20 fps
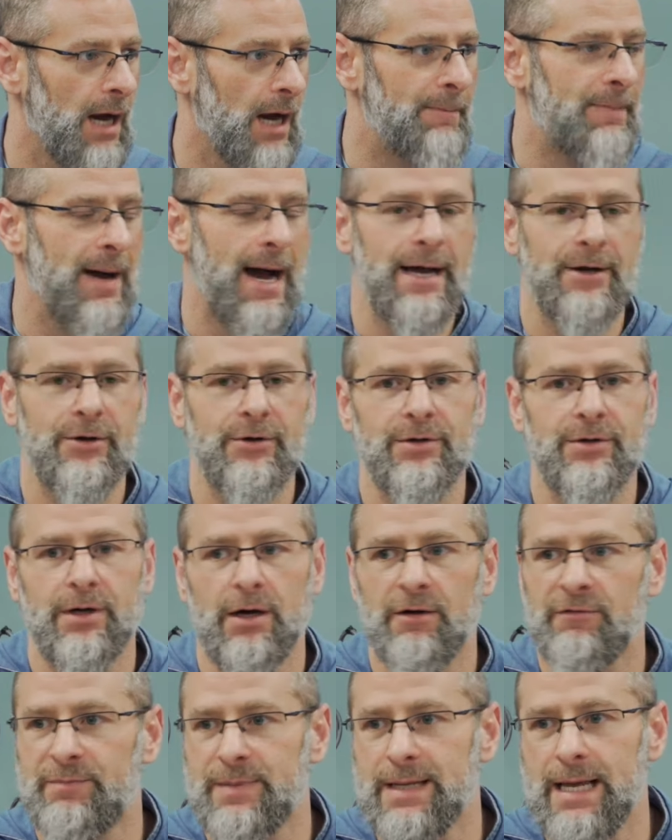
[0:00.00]
a pattern
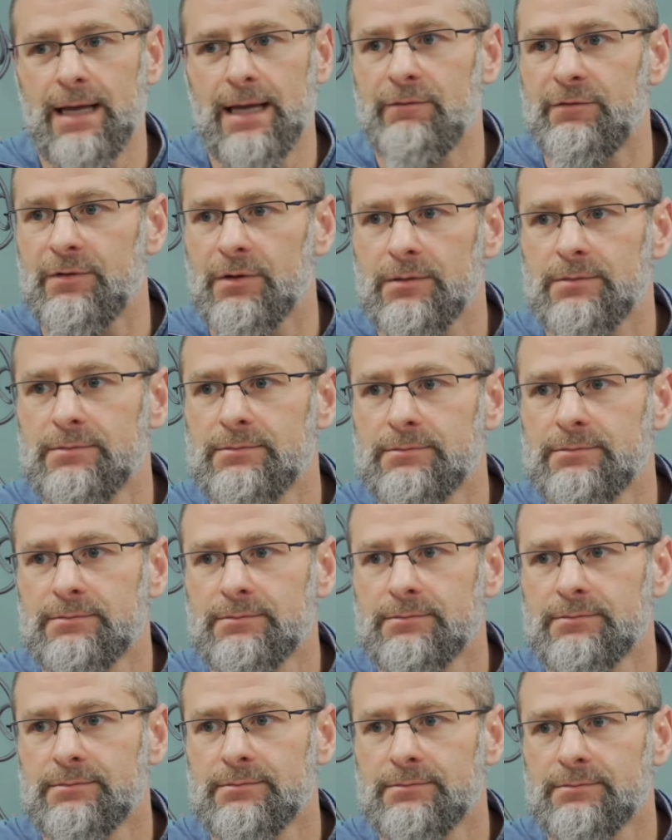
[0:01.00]
of behavior.
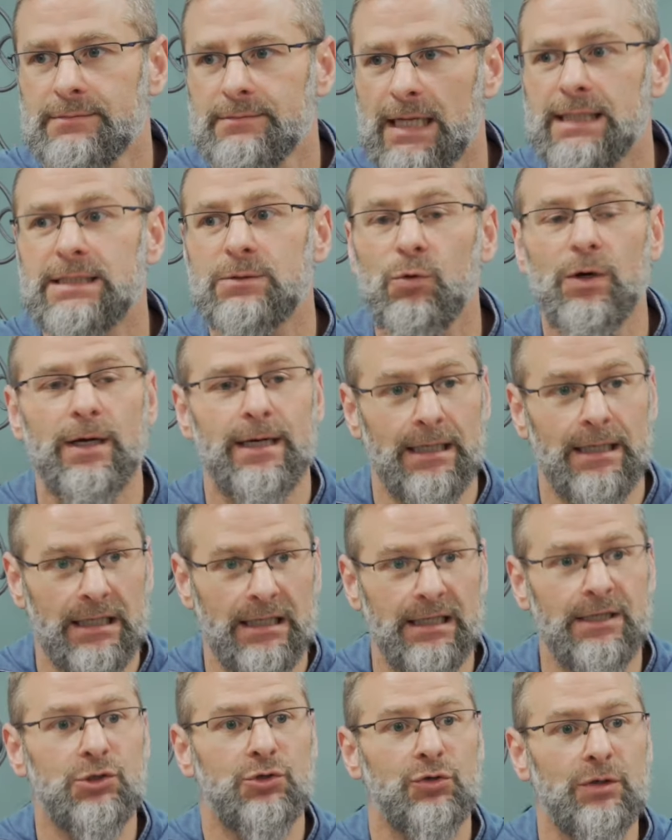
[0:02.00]
That's what it
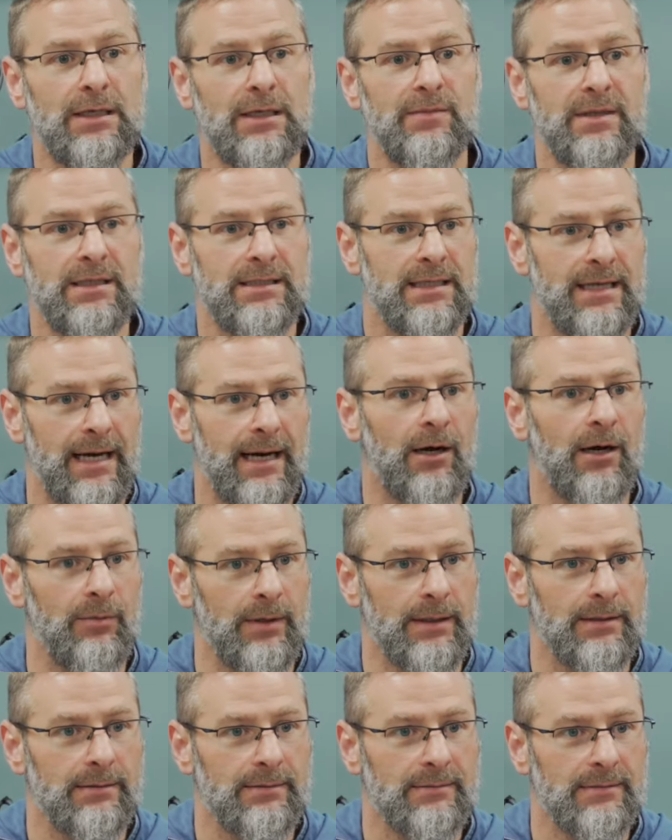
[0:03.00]
literally means in
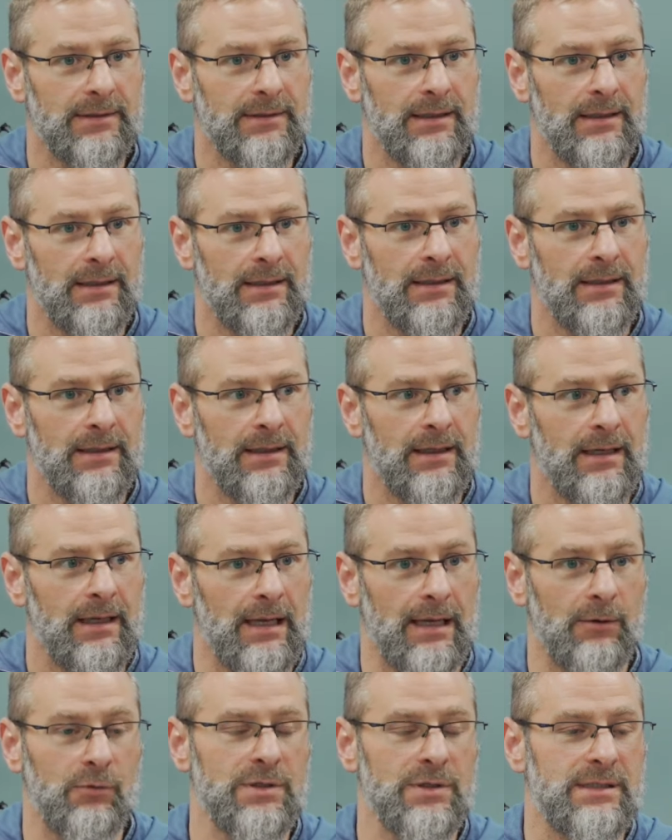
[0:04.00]
Arabic.
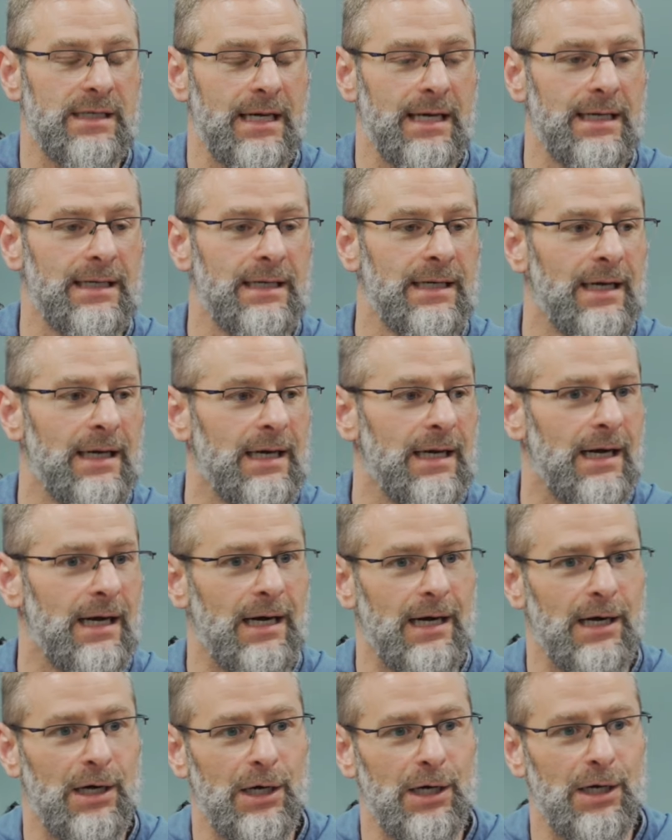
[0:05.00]
Like we say,
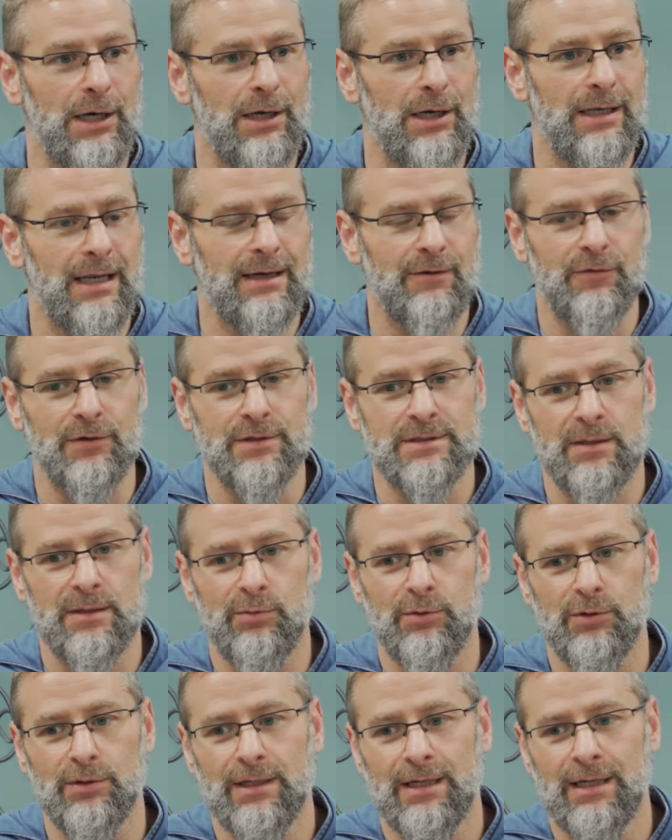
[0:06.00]
for
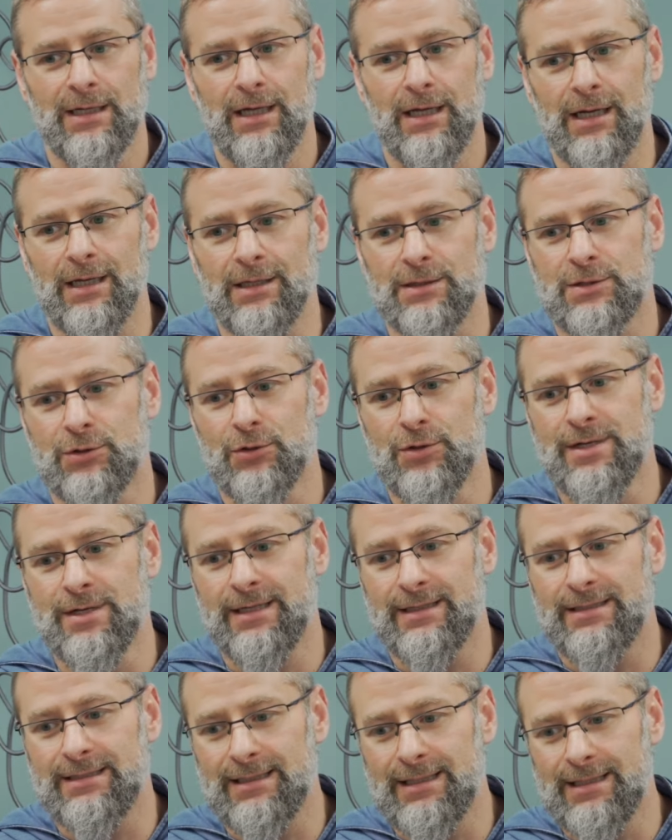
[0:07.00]
example,
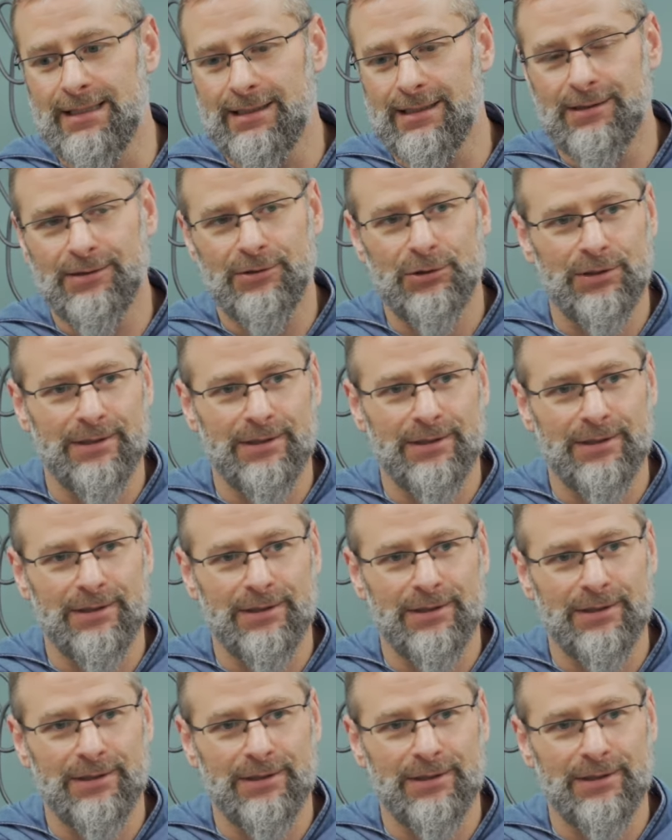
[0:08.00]
Sunnati,